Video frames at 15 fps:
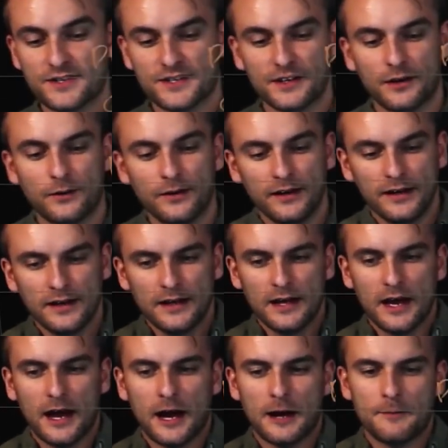So
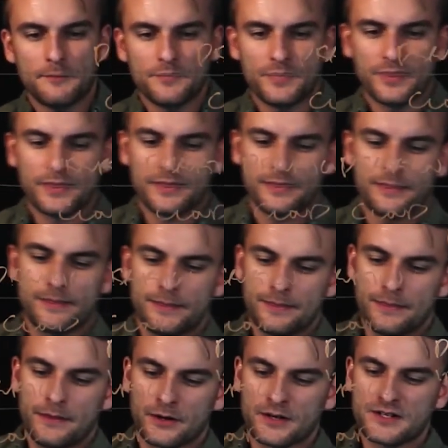
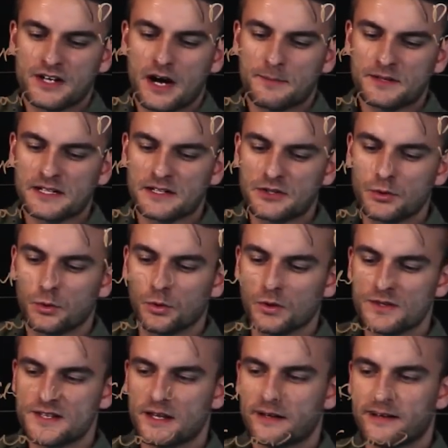they're adopting
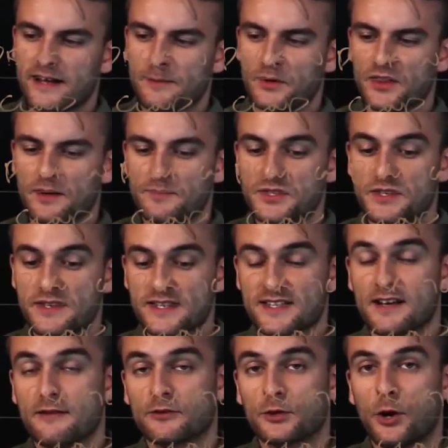tools that enable them to
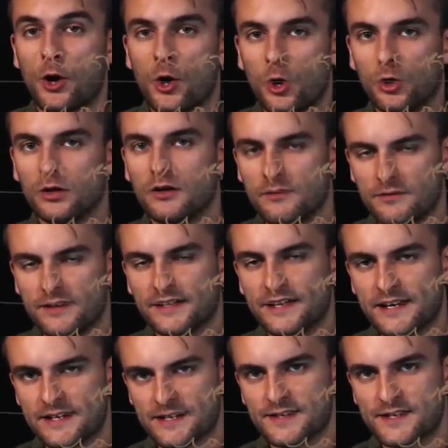discover all of the
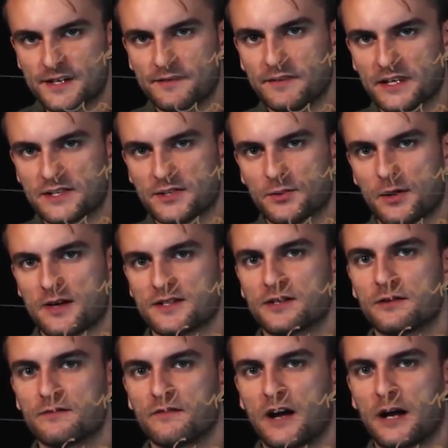keys and certificates across
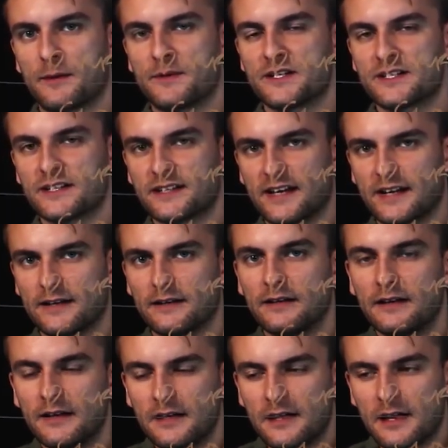their environment and get a
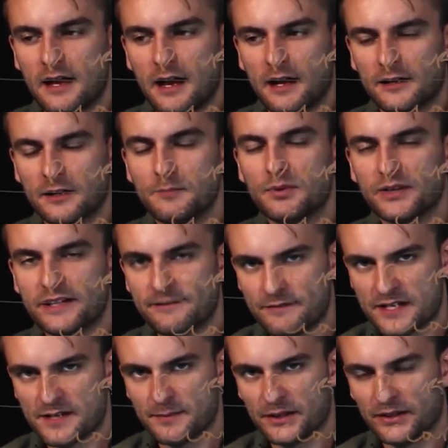complete
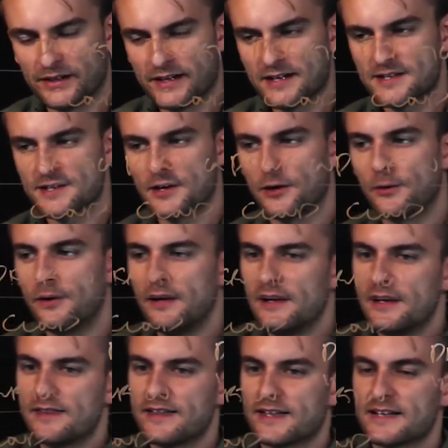visibility. So
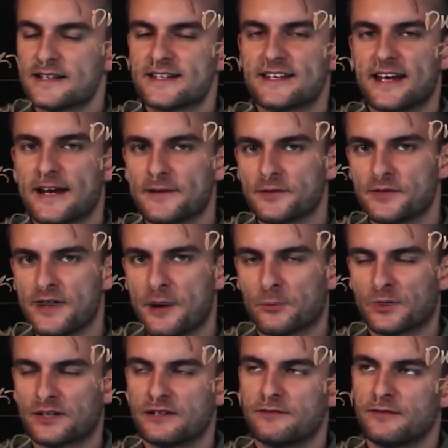they can scan their
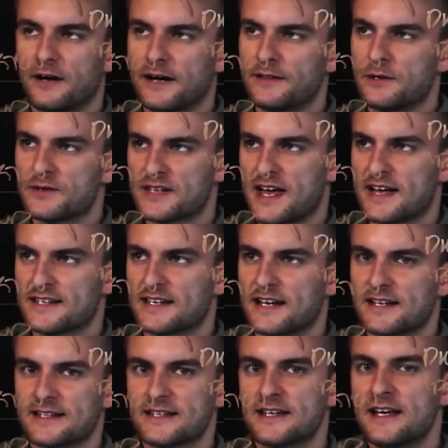network to find those
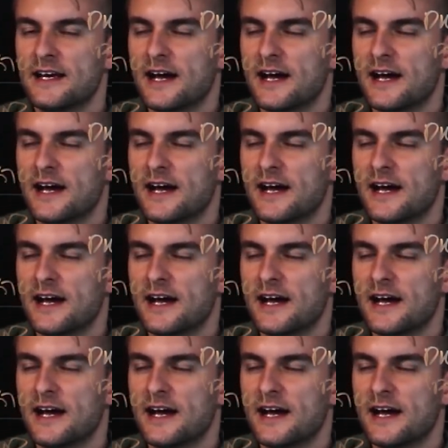assets.